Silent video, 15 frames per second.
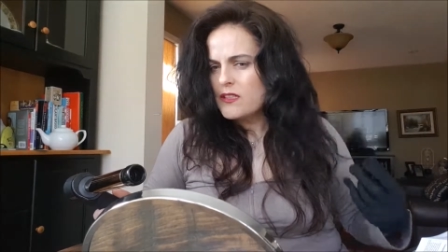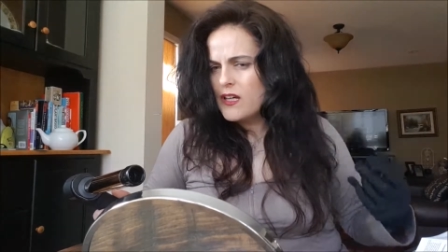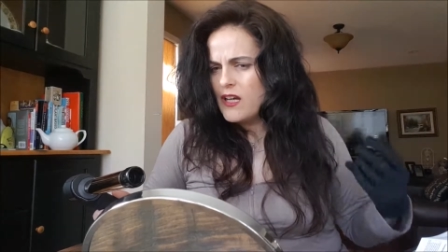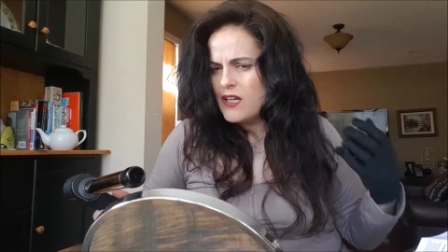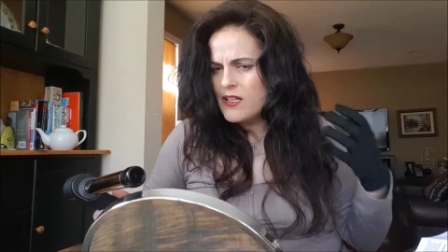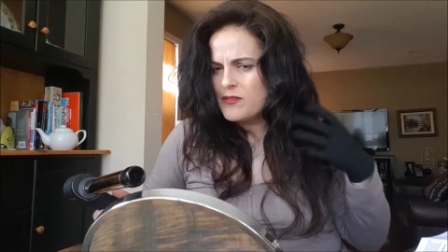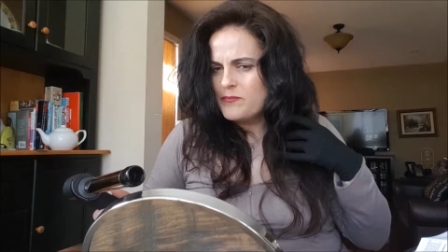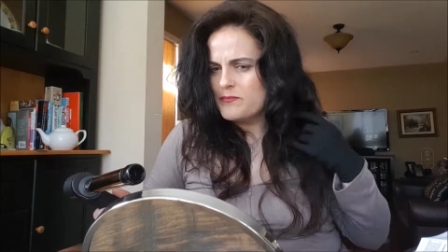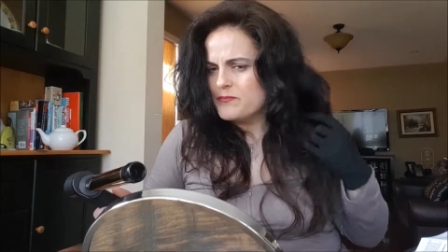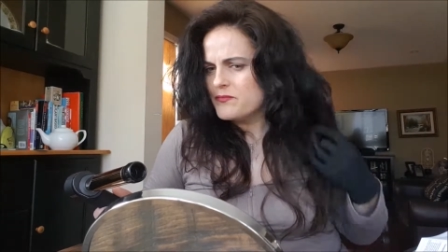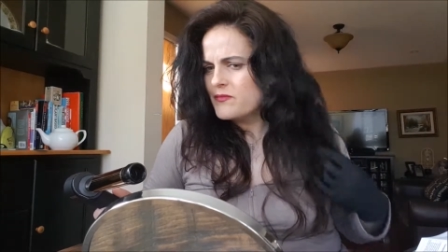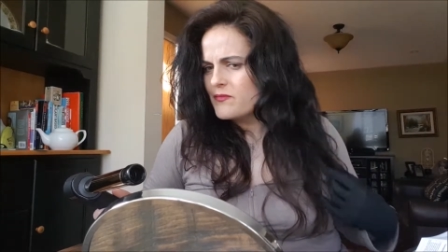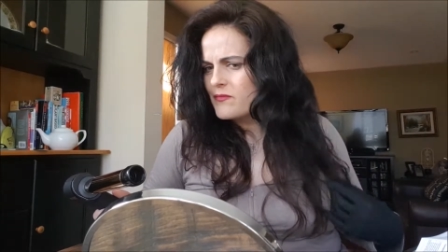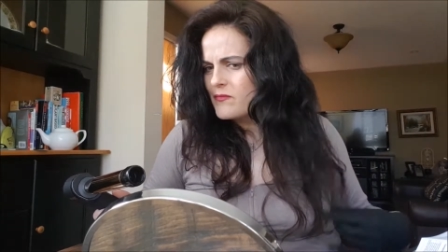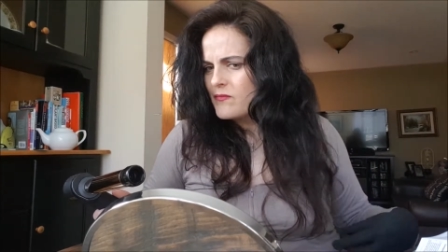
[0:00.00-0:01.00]

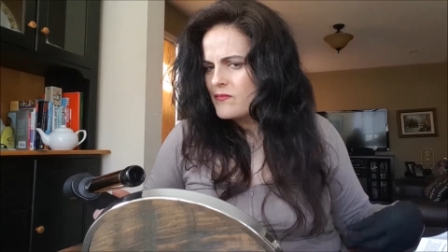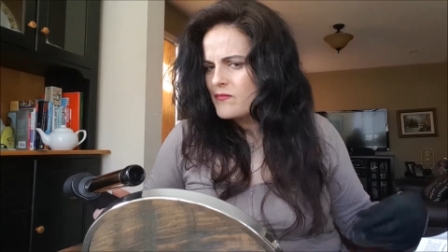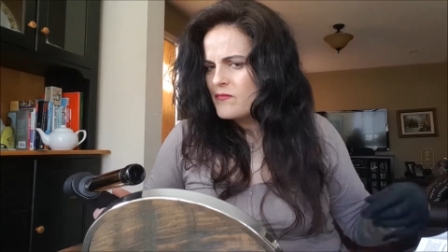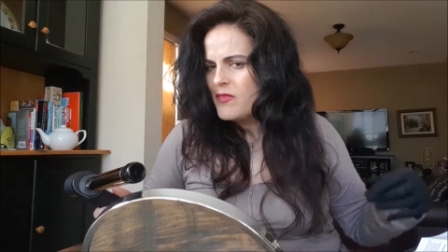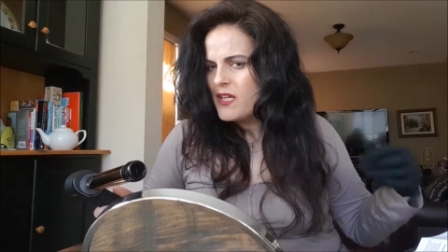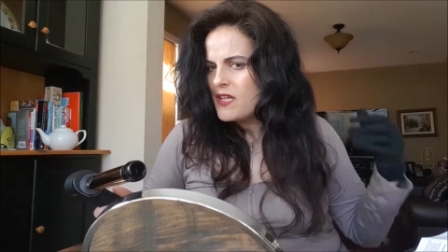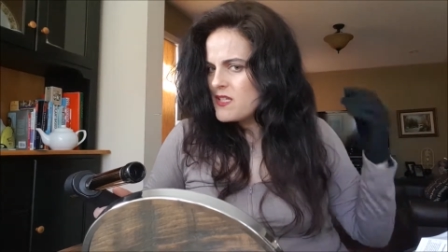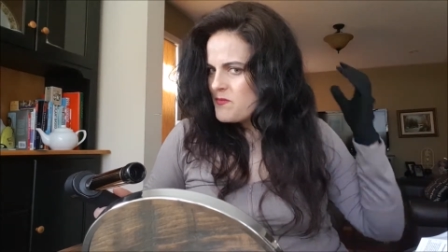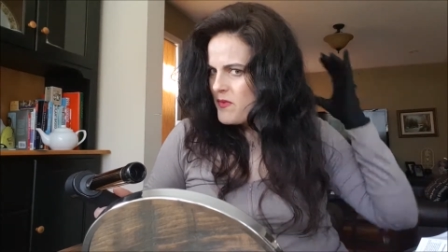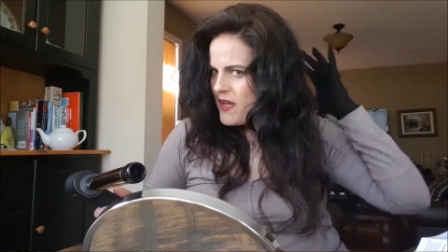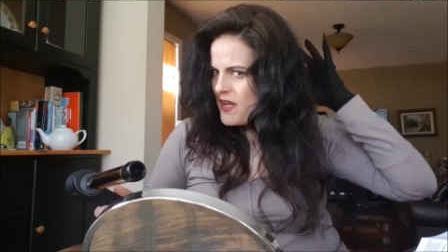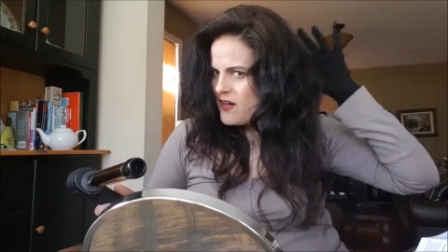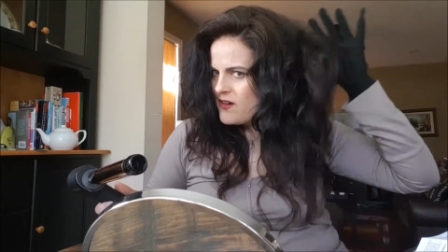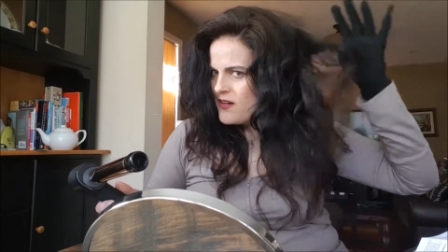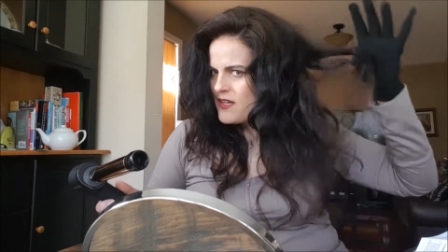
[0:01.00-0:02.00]
Um, because my
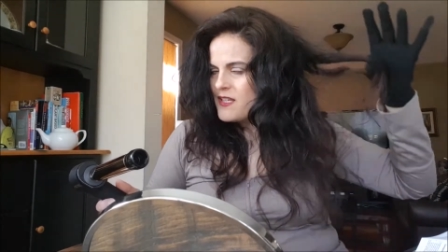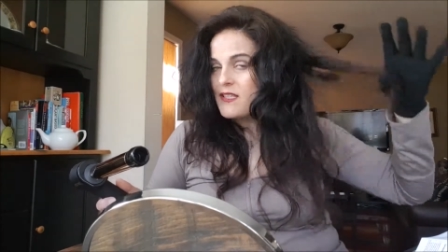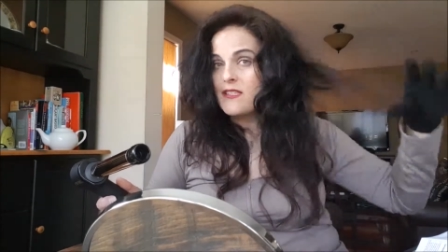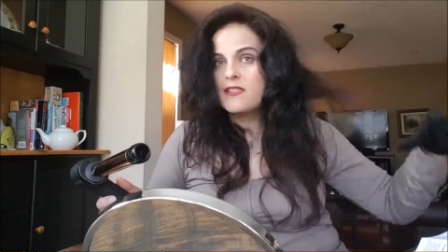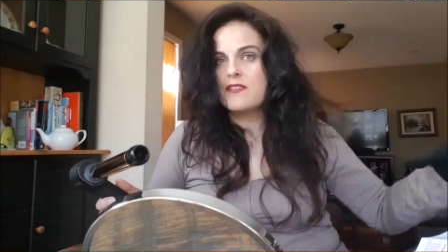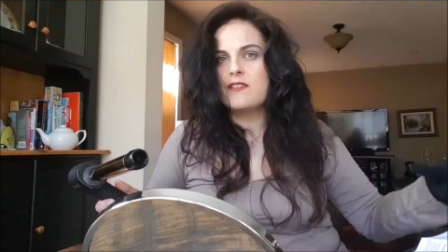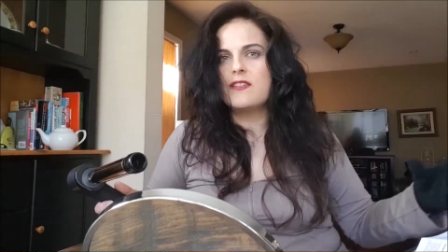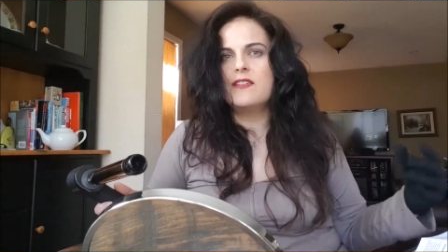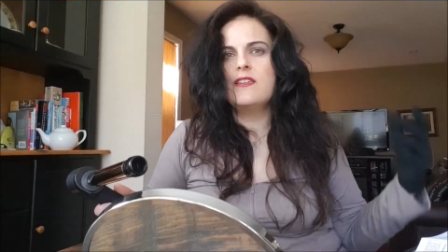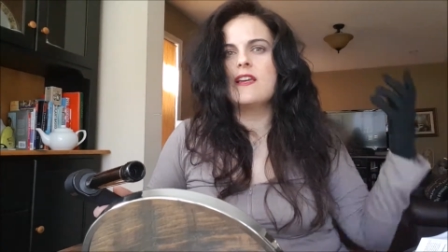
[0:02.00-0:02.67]
hair is